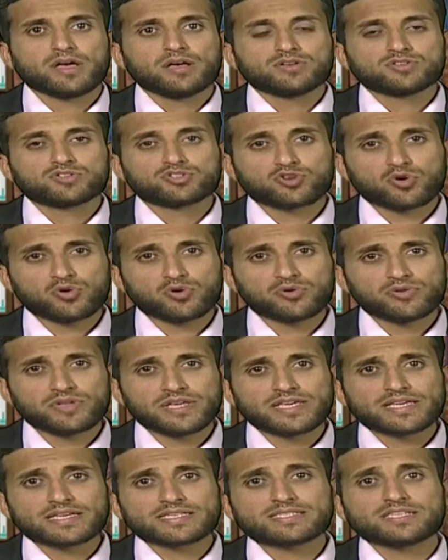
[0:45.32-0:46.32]
So
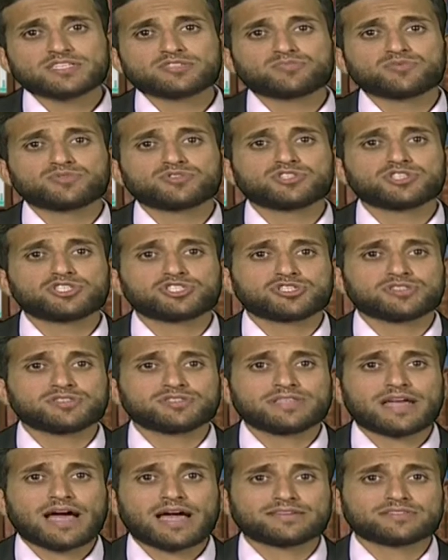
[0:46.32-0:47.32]
unique is his position
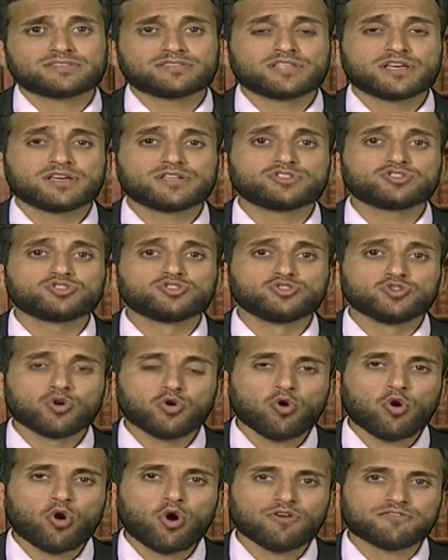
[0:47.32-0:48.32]
that there is
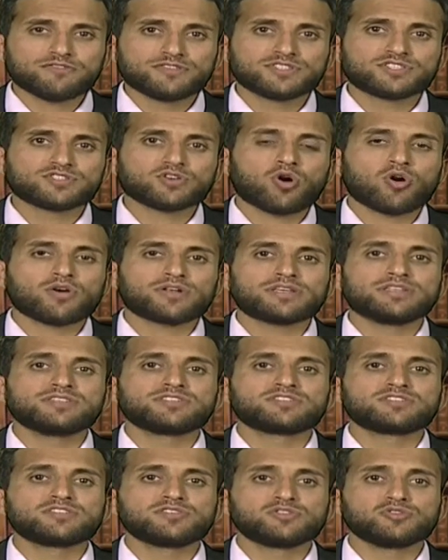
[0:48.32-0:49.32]
no office or
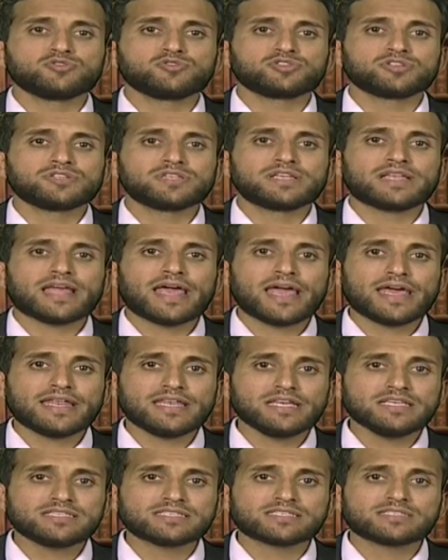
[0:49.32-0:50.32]
institution in
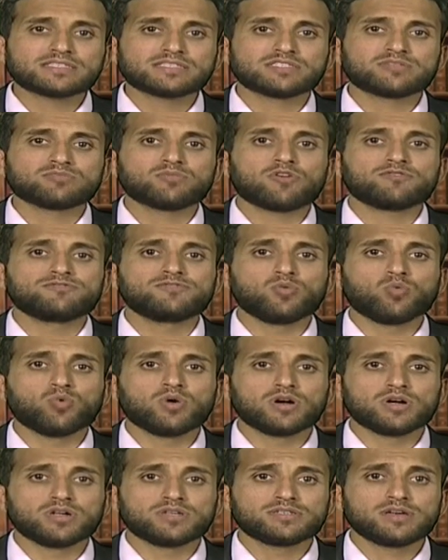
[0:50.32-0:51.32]
any system of the
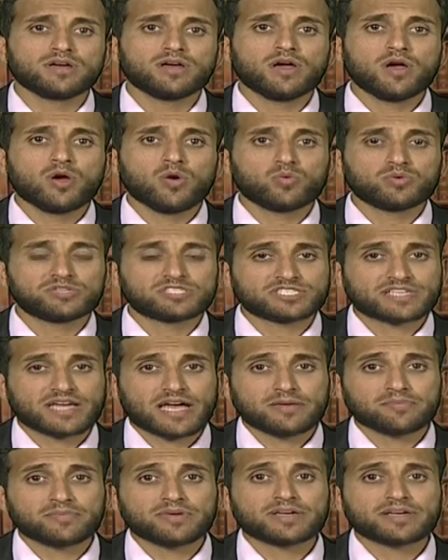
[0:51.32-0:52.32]
world which
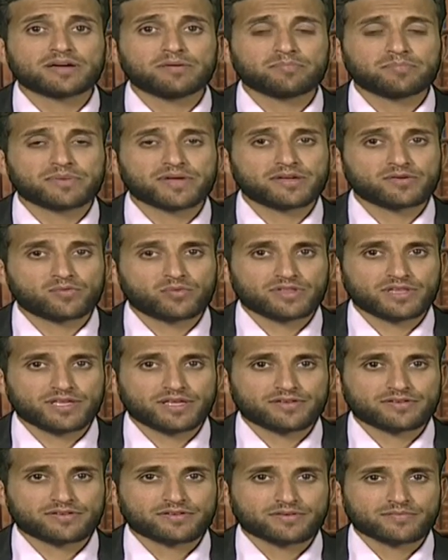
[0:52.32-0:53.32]
can be compared with
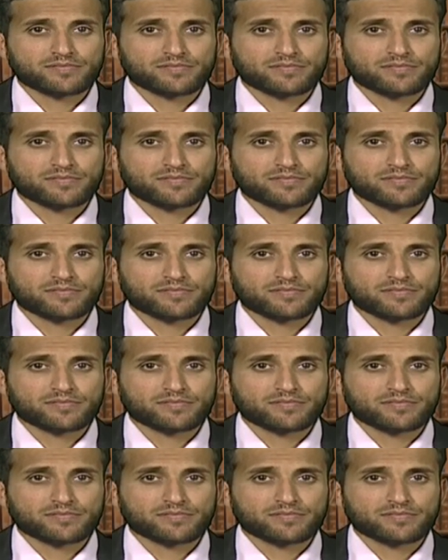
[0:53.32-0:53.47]
it.